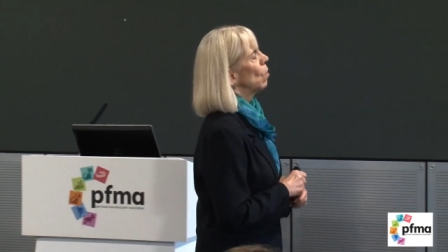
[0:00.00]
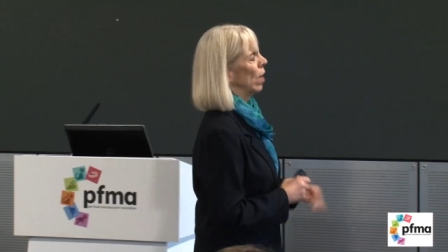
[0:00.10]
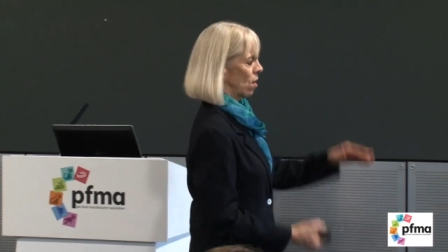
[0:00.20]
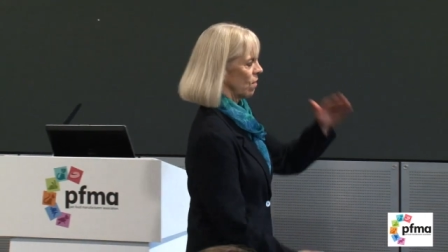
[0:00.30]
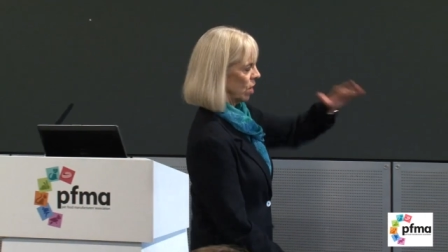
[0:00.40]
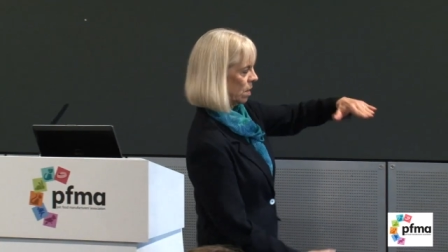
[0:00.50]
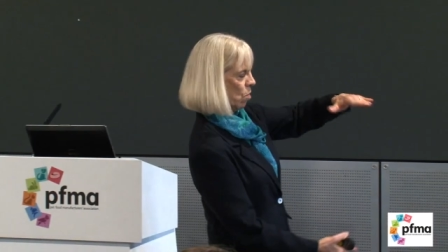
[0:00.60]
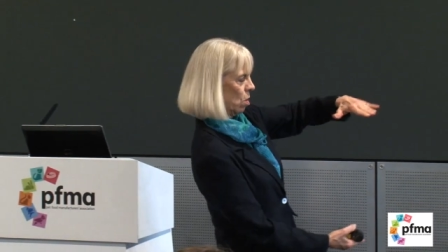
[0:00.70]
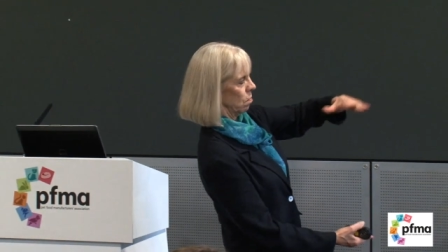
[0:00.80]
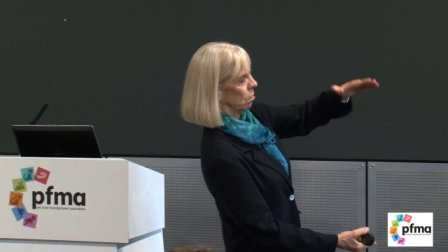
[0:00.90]
well, not very
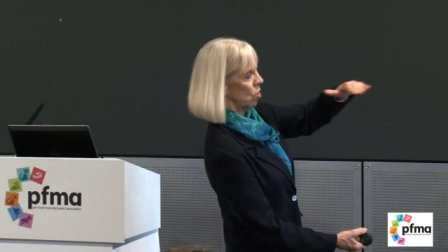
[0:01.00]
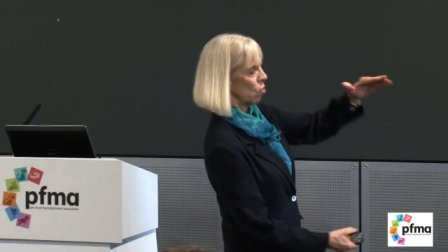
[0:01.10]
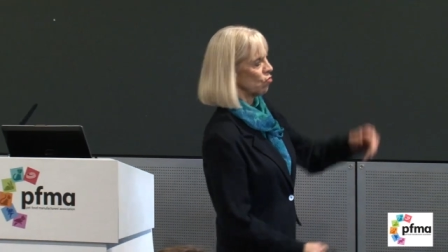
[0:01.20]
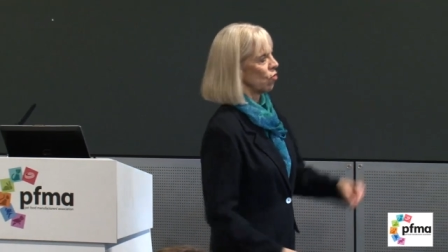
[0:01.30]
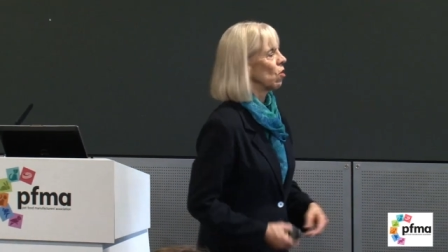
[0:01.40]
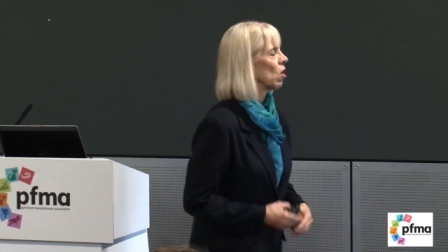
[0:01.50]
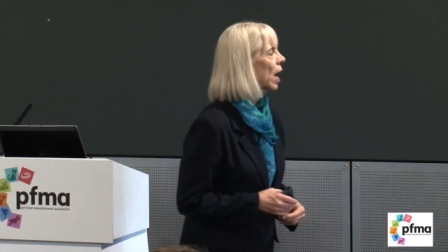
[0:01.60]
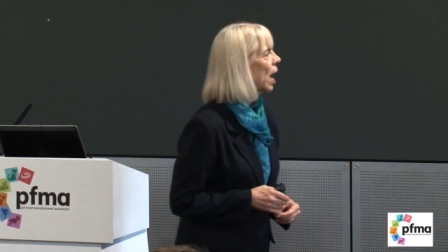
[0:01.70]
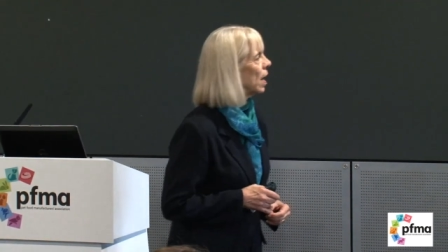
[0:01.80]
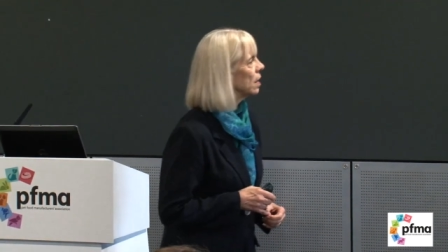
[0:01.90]
small, larger than our
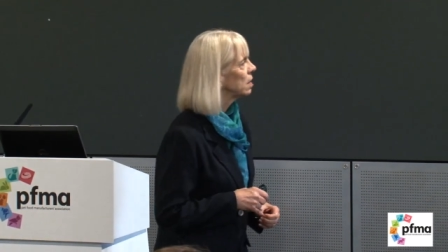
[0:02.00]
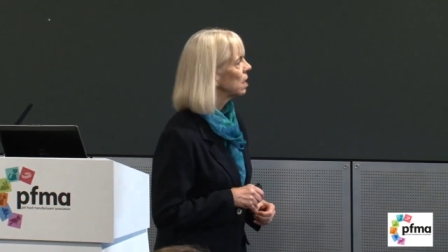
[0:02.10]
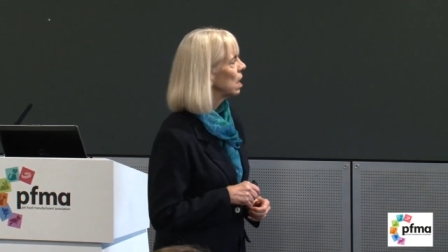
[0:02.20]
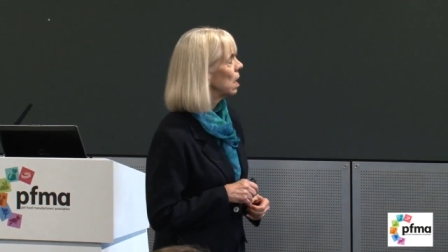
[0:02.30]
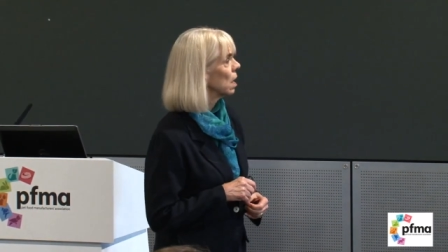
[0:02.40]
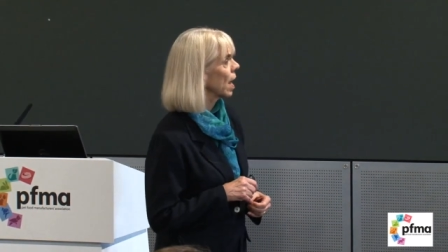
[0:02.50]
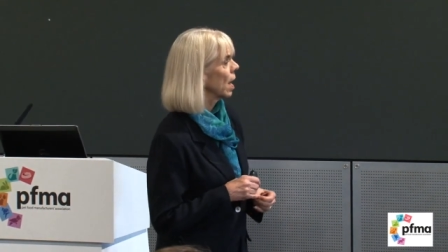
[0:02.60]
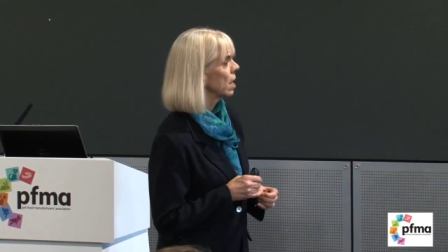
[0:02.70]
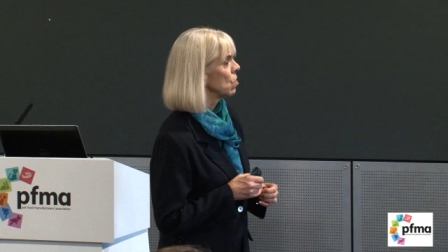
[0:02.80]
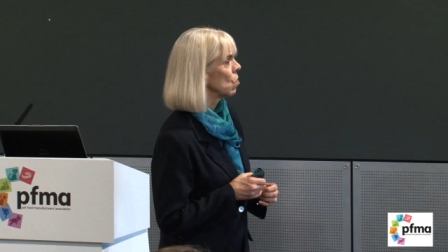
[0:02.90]
cats, uh,
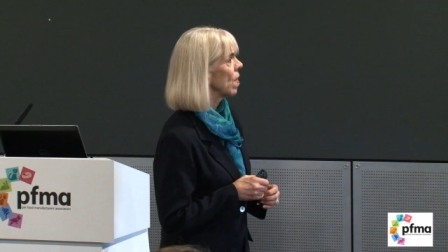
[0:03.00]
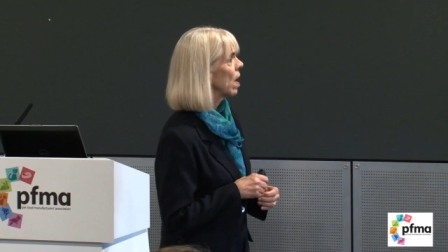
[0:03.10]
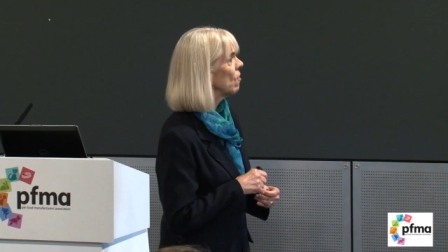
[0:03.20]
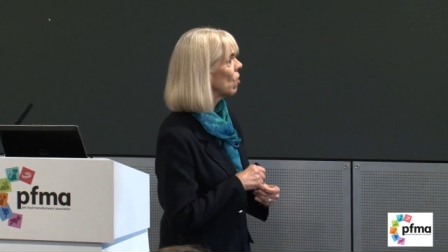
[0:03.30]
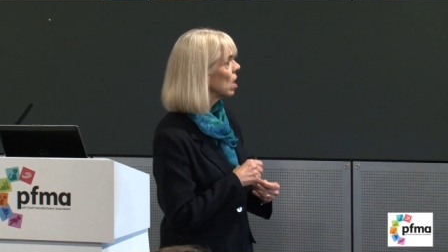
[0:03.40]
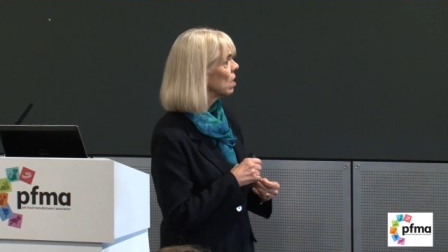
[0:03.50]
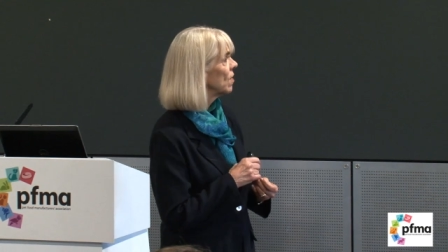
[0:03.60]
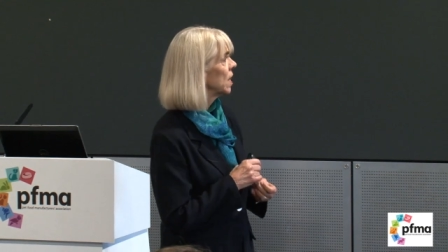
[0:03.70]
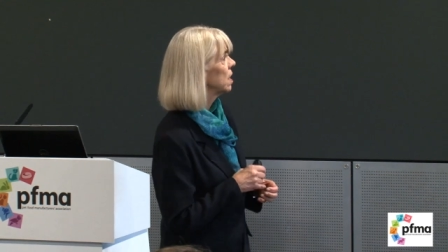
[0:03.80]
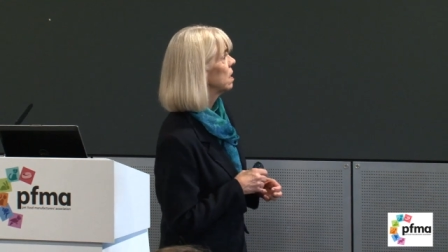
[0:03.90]
cat in North Africa,
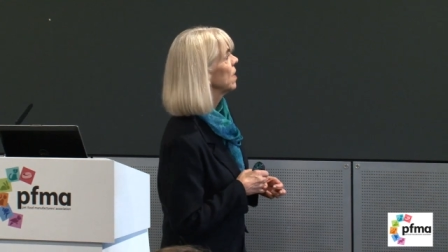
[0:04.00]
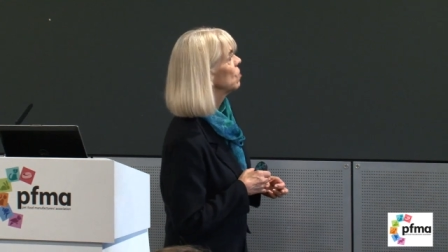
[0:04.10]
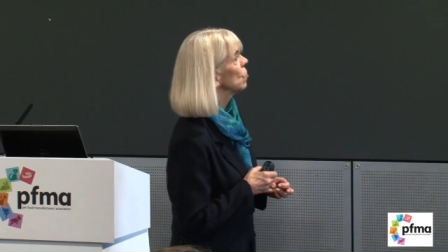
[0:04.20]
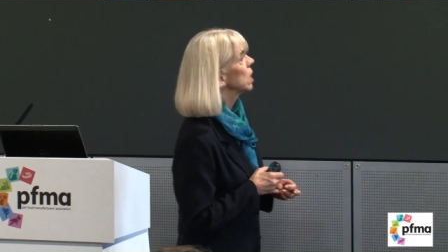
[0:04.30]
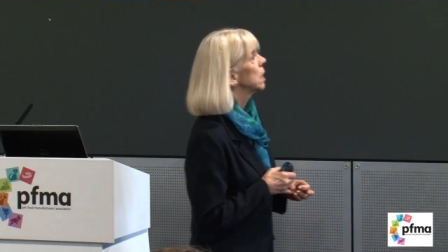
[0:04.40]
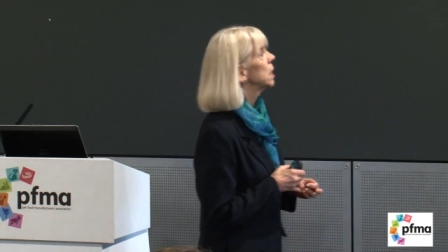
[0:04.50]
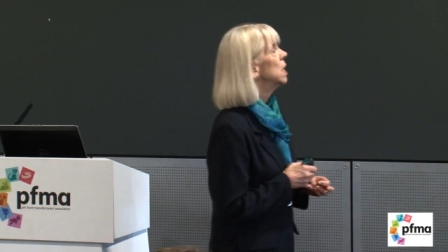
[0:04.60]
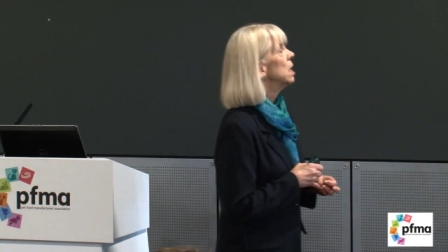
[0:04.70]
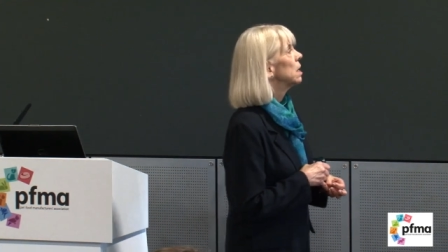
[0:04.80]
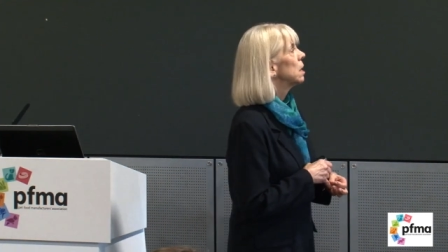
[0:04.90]
Felis sylvestricus,
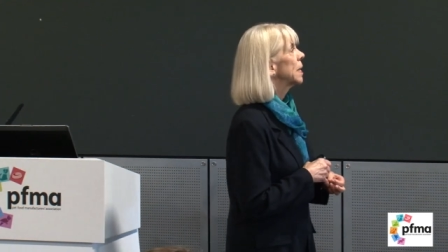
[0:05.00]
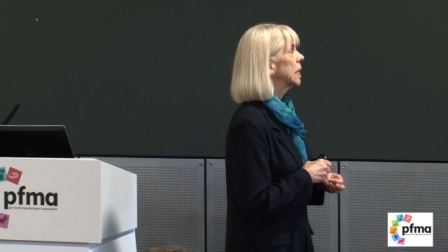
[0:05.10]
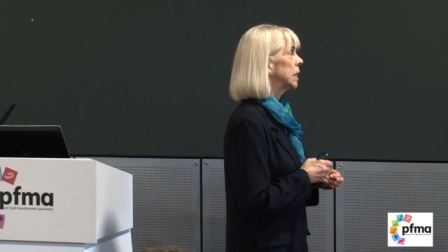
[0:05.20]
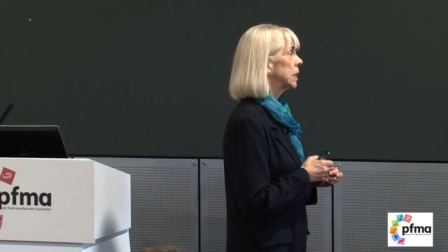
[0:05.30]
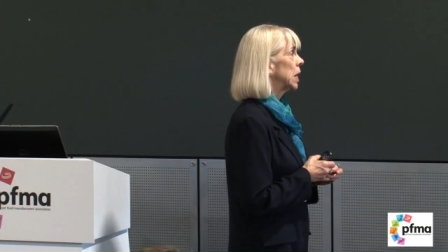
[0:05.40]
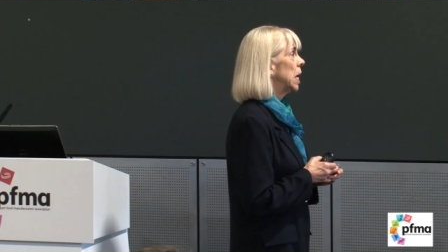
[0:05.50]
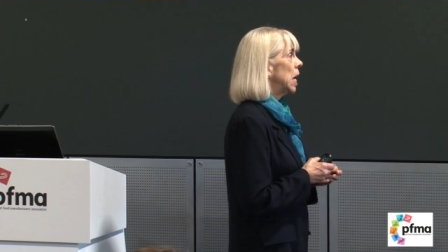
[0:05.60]
libicus.